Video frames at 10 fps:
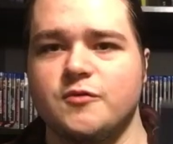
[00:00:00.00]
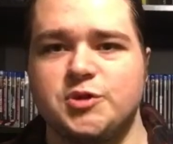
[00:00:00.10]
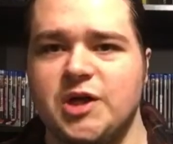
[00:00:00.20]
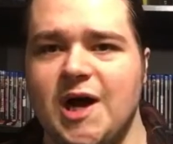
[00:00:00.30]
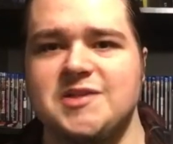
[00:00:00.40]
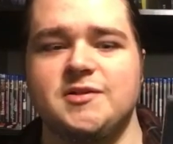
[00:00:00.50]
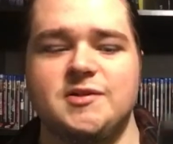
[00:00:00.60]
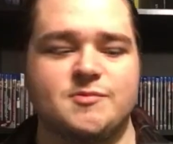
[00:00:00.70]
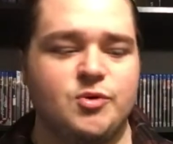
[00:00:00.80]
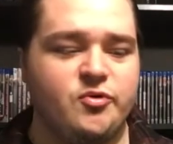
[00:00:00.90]
shots in
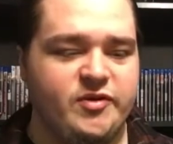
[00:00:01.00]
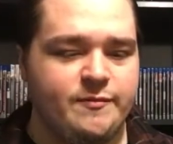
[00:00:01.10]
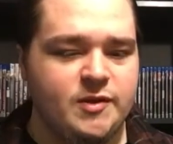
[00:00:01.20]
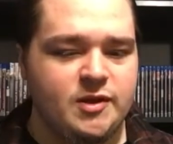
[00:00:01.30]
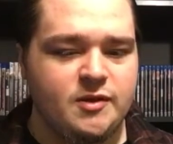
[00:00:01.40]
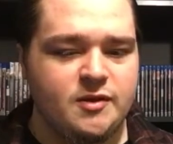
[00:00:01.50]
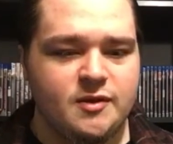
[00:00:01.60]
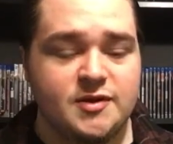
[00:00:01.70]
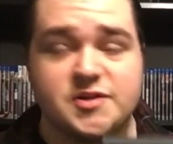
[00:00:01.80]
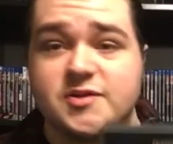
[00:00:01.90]
this movie.
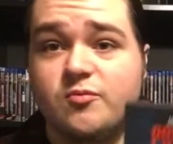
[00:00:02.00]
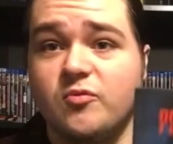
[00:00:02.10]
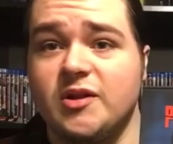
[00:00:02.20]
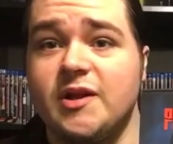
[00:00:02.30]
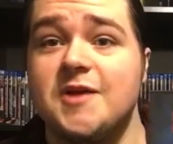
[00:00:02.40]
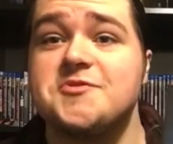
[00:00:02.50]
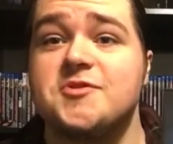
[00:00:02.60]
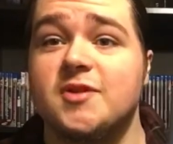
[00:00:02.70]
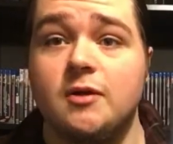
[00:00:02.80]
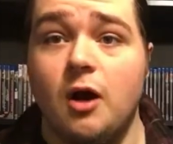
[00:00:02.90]
Just really
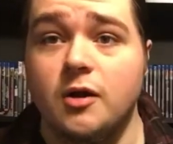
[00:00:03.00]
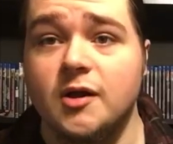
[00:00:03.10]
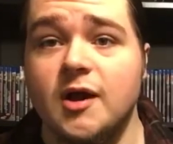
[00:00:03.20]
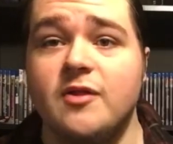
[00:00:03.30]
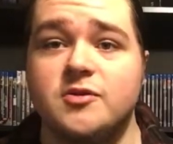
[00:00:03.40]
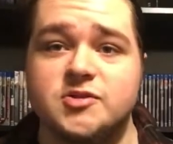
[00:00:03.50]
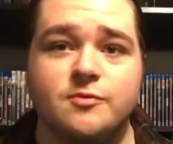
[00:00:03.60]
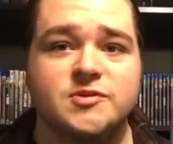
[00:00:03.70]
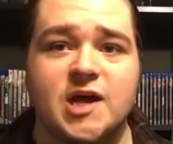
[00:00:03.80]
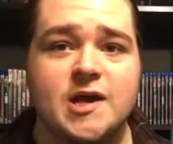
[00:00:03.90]
interesting altogether. So
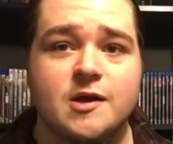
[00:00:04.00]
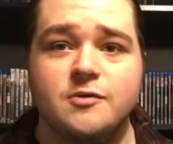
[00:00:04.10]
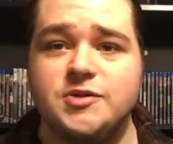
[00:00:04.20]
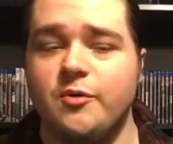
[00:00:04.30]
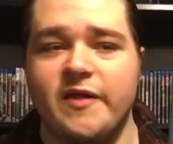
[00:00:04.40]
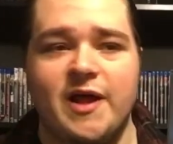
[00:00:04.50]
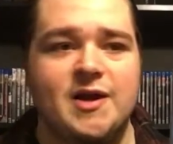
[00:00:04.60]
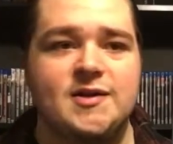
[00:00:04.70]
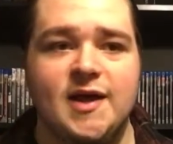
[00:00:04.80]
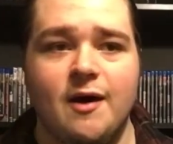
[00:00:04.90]
Psycho 2, without a
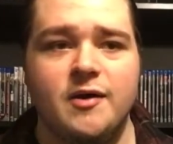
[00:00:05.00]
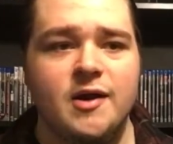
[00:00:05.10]
doubt,